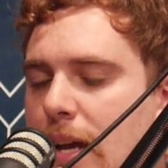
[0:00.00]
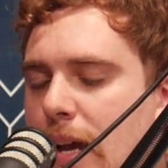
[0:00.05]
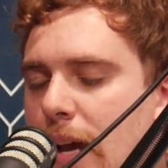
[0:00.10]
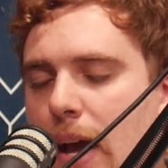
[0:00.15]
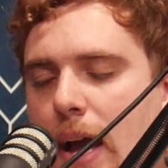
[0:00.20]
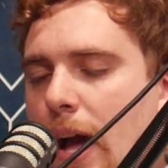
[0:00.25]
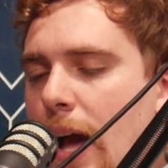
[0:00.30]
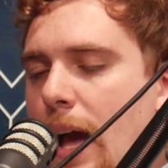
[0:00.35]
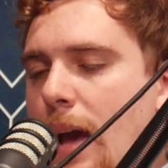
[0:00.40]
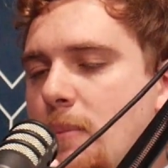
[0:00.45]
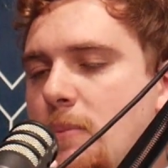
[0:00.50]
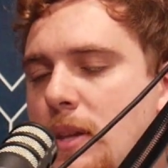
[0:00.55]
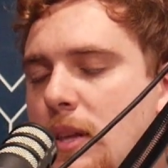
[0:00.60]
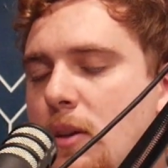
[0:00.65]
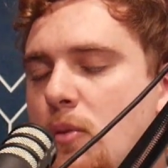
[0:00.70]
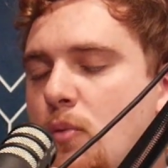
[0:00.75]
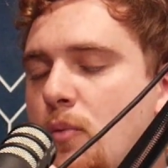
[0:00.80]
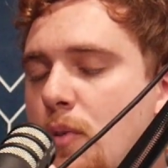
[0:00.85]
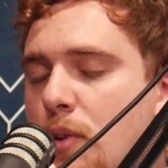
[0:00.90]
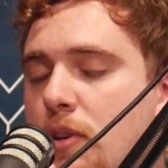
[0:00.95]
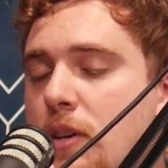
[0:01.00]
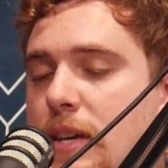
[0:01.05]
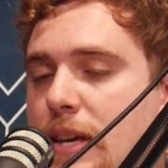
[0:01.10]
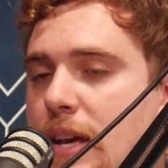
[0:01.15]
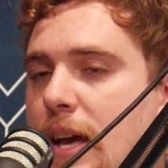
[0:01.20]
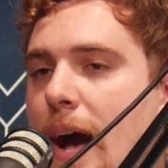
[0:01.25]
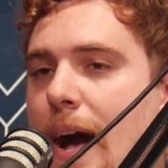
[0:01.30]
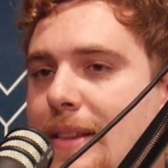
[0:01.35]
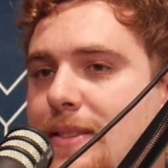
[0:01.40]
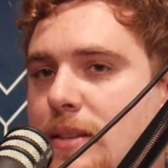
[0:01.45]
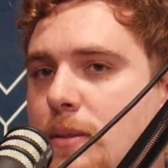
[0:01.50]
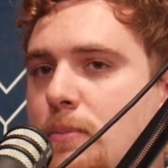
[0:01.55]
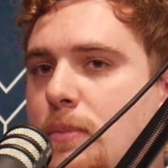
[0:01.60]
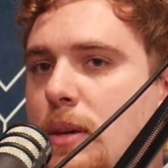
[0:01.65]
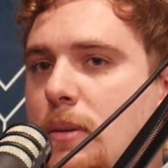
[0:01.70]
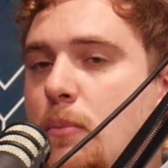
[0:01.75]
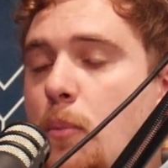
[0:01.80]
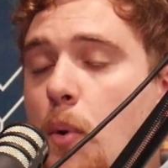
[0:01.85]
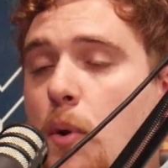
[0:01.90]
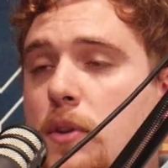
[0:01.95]
I mean, it really got to me
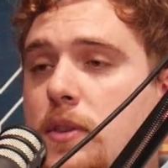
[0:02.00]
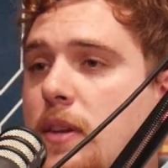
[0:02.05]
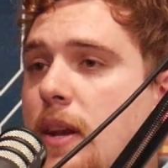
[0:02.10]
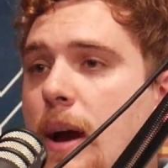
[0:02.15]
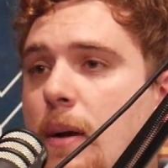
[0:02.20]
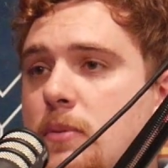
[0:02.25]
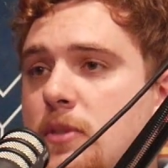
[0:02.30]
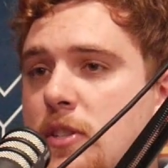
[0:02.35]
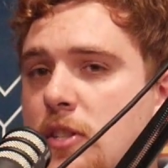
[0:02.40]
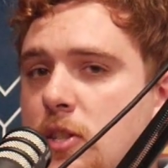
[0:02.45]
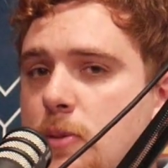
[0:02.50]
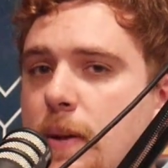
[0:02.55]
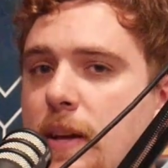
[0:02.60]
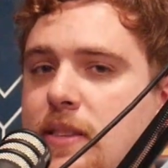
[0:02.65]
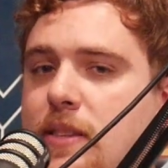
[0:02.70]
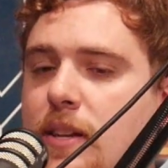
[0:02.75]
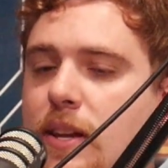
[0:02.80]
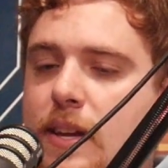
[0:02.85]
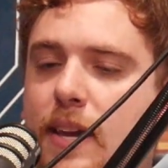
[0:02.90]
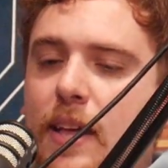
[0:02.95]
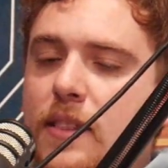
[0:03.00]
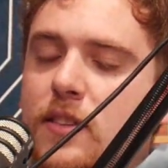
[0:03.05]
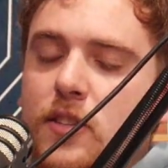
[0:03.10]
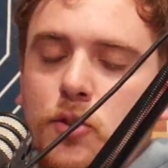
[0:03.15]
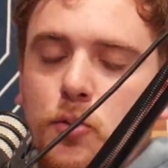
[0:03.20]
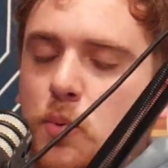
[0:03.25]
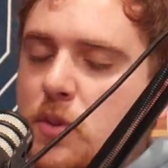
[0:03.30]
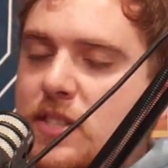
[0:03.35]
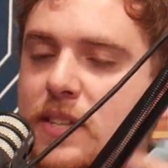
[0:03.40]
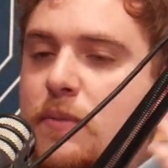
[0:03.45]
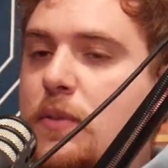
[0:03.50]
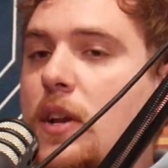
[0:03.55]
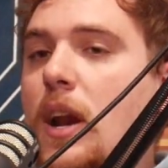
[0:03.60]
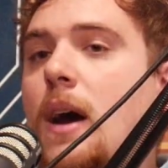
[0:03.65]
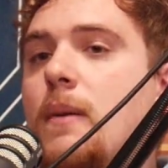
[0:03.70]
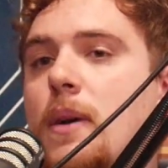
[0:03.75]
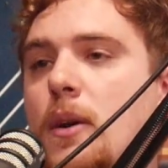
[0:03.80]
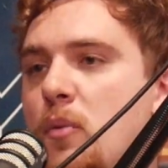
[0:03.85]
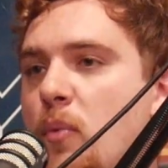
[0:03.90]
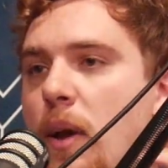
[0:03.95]
more than I was expecting. Again, this wasn't even on
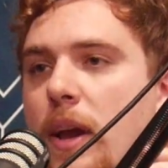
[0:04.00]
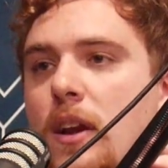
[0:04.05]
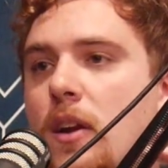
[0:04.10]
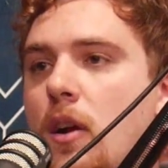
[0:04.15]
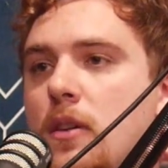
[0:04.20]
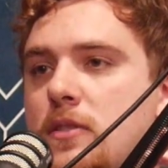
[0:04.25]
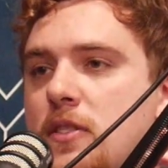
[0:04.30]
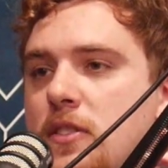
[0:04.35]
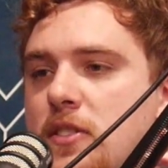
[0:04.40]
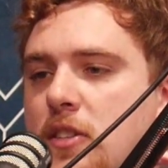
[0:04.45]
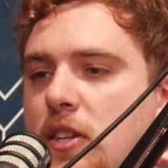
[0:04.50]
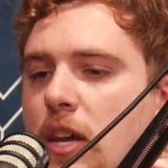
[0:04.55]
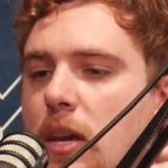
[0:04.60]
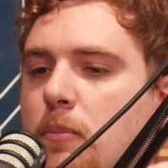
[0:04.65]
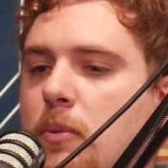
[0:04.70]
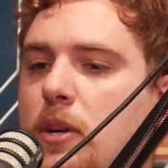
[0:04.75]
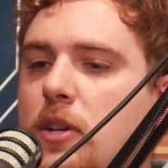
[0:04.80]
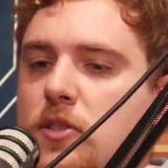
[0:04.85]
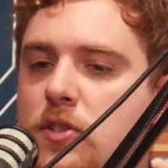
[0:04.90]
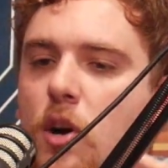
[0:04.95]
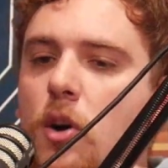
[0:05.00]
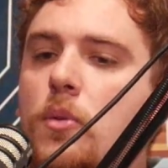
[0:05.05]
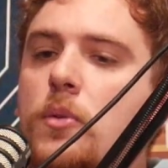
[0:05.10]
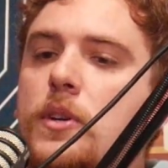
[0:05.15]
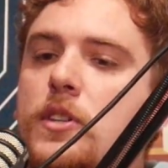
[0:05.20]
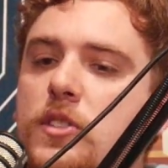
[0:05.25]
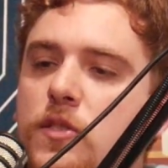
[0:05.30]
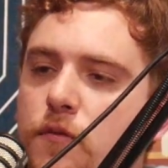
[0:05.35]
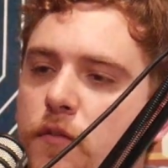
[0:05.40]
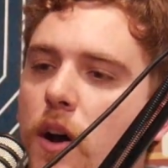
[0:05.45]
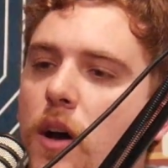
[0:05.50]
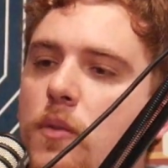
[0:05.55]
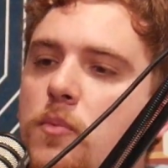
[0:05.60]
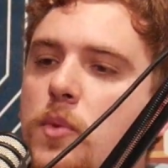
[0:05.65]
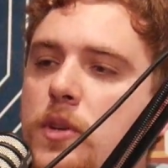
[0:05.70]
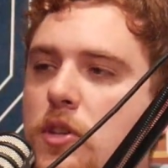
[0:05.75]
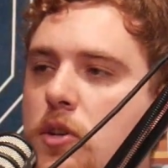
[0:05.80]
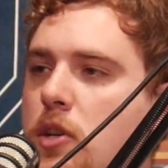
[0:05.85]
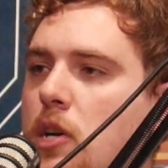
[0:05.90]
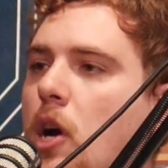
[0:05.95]
my radar to see, but it's always fun when
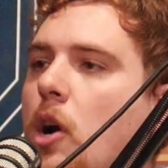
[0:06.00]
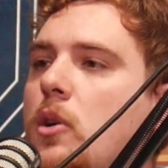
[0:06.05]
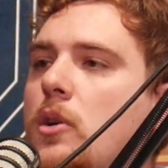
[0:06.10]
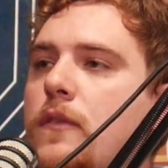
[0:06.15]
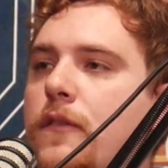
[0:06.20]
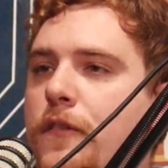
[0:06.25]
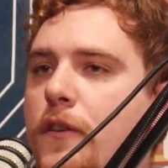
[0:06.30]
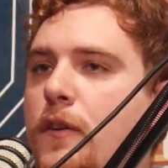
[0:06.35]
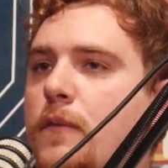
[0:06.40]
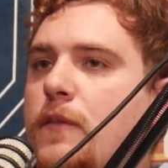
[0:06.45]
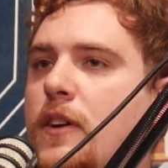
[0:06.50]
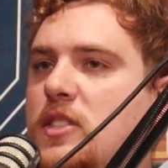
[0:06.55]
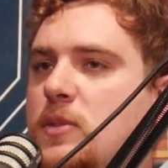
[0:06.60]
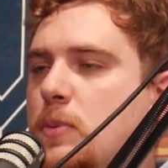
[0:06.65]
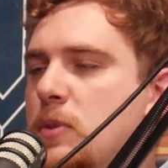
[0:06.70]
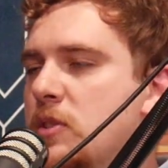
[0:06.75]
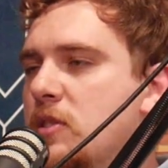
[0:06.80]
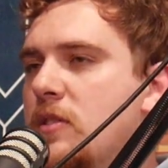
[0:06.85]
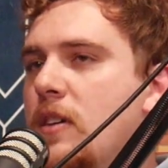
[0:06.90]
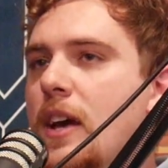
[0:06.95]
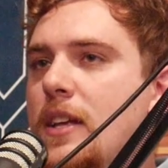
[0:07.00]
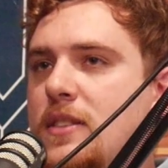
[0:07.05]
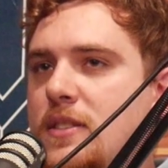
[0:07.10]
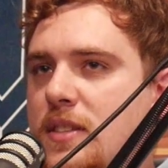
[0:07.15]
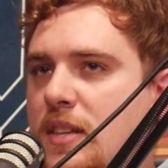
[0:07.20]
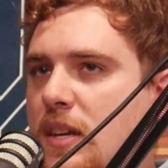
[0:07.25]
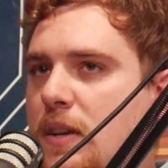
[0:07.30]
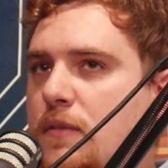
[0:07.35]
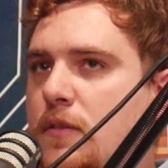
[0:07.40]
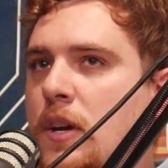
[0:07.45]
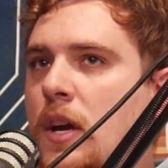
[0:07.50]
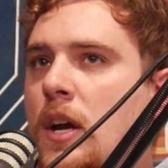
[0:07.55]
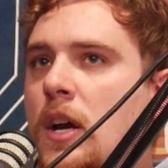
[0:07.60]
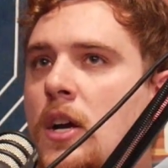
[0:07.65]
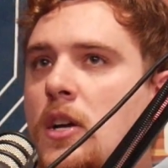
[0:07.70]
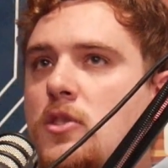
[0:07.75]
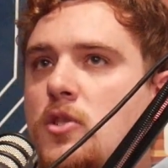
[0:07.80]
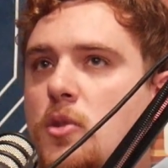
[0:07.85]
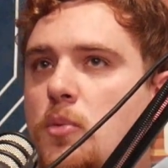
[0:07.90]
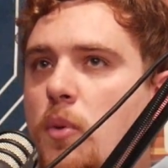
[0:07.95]
you go to film festivals like TIFF,
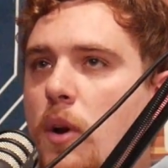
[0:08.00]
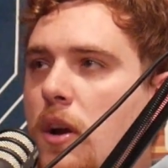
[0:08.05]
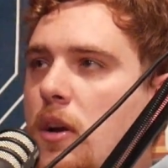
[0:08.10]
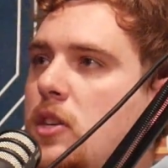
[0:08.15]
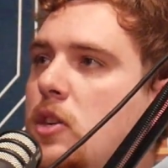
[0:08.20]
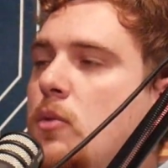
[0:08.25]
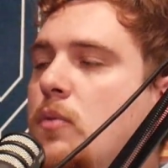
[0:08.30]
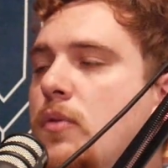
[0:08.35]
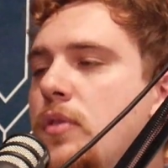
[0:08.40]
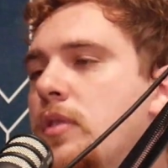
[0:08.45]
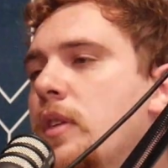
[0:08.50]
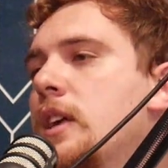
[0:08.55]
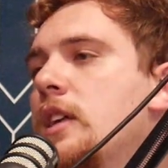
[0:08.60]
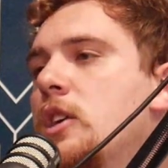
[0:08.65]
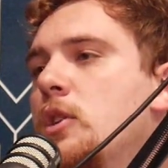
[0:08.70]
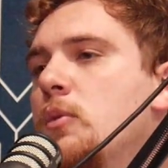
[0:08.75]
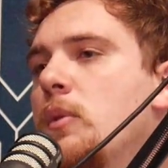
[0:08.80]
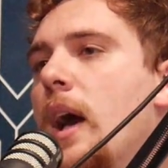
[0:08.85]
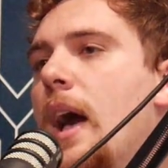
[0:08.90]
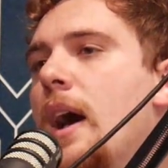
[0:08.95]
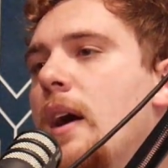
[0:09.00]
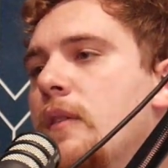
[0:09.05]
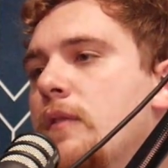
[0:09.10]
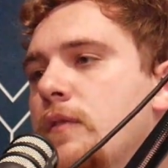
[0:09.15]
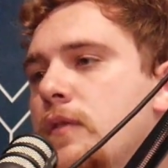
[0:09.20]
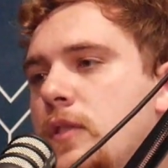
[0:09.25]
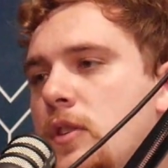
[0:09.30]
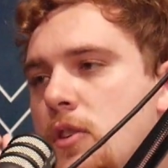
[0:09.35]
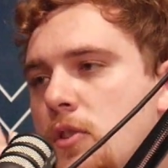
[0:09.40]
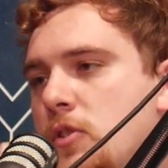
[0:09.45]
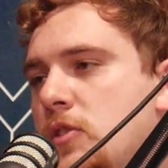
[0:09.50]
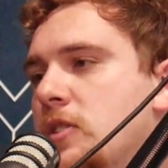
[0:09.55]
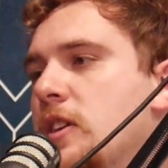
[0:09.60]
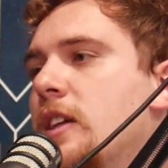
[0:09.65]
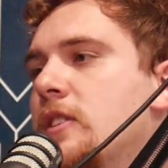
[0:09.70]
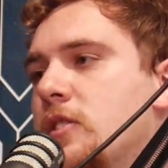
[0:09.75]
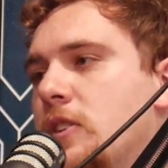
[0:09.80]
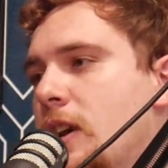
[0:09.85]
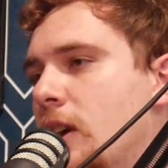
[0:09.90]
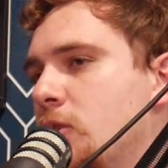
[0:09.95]
to where you think you have your set
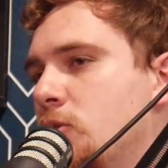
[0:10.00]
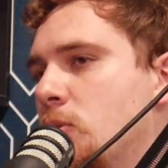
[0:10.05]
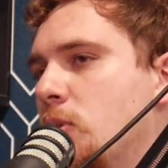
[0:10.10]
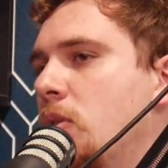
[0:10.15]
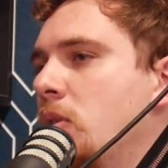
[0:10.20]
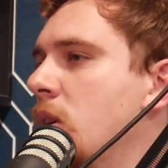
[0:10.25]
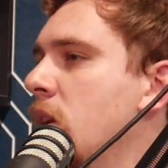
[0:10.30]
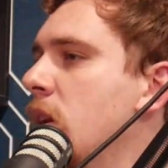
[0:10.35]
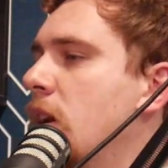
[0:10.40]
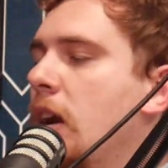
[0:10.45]
schedule.